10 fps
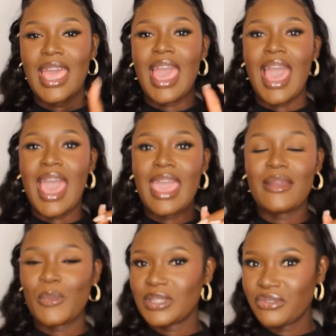I
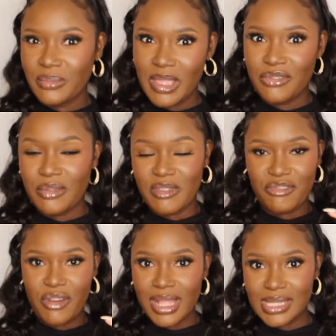was filming from the
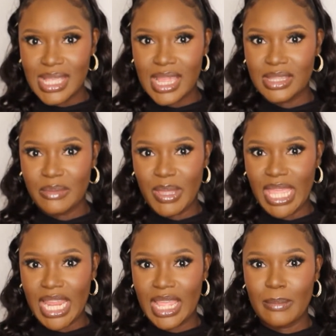front side in the
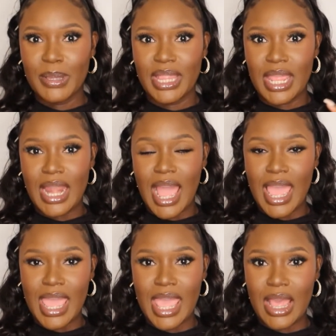beginning, but then
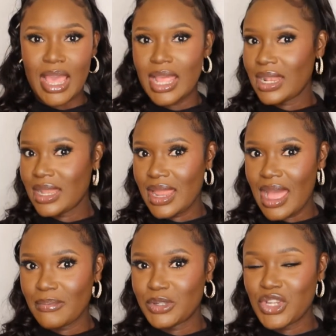I ended
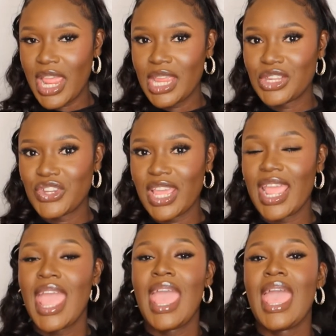up changing
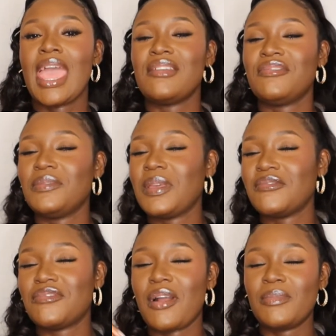and filming
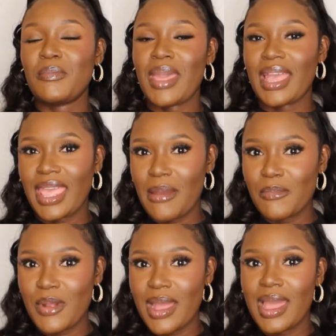from the back
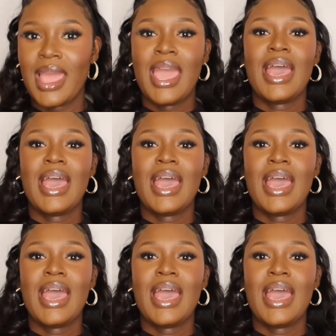camera.